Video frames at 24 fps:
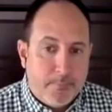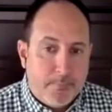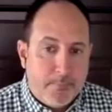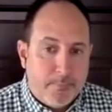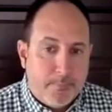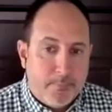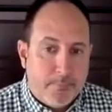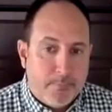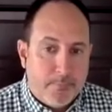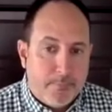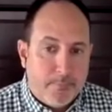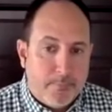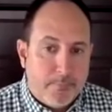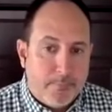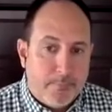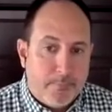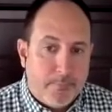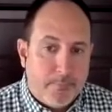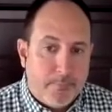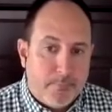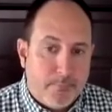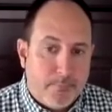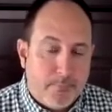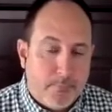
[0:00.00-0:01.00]

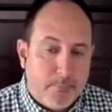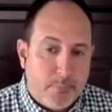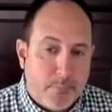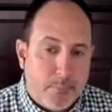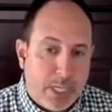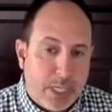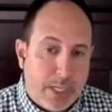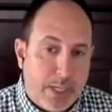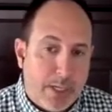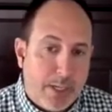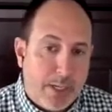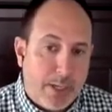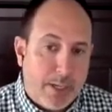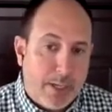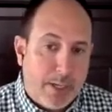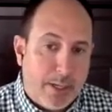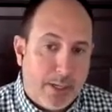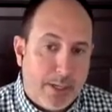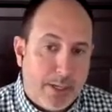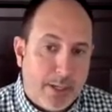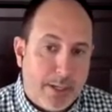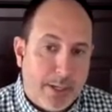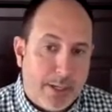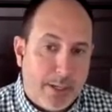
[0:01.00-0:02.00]

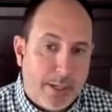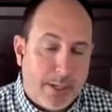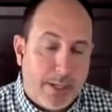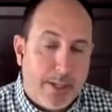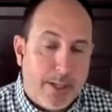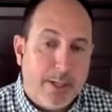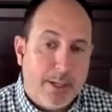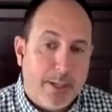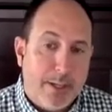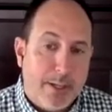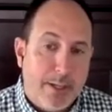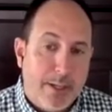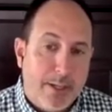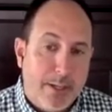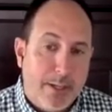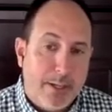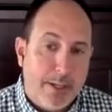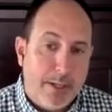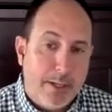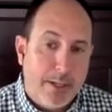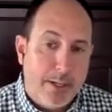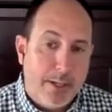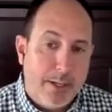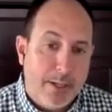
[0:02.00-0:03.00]

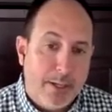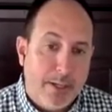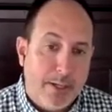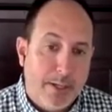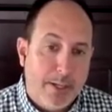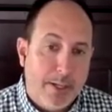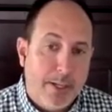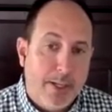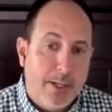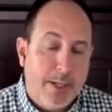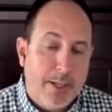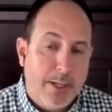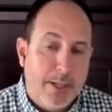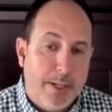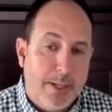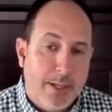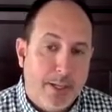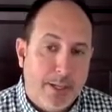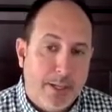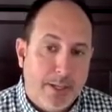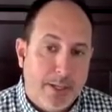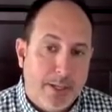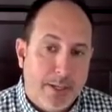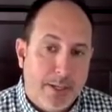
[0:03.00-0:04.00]

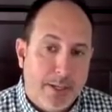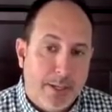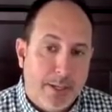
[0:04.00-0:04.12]
[no speech]